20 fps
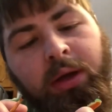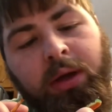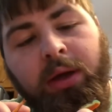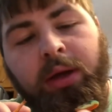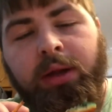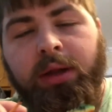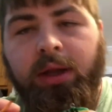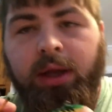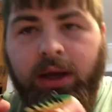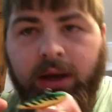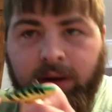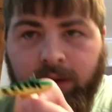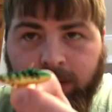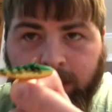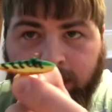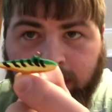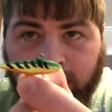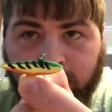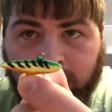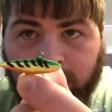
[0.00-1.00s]
Now,
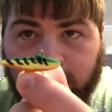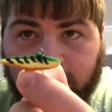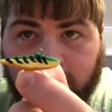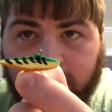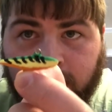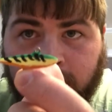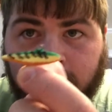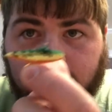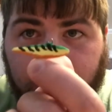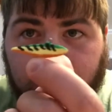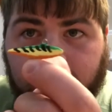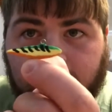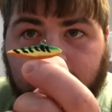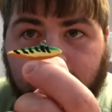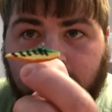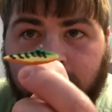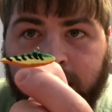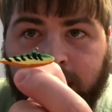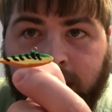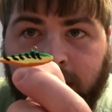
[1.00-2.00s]
you
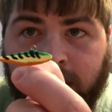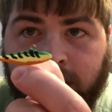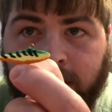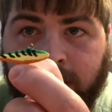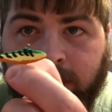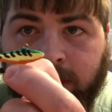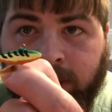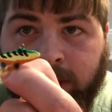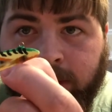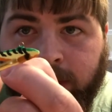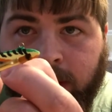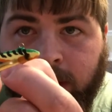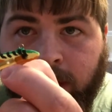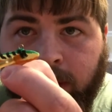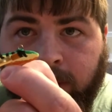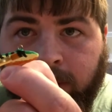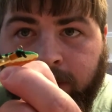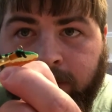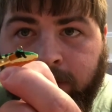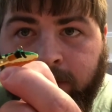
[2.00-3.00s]
want that swoop to go
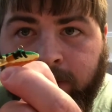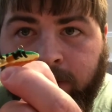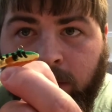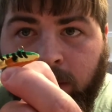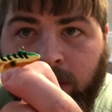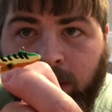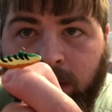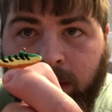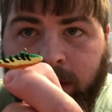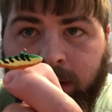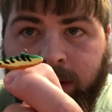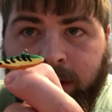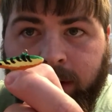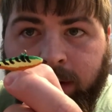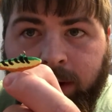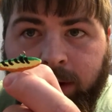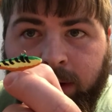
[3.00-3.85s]
forward.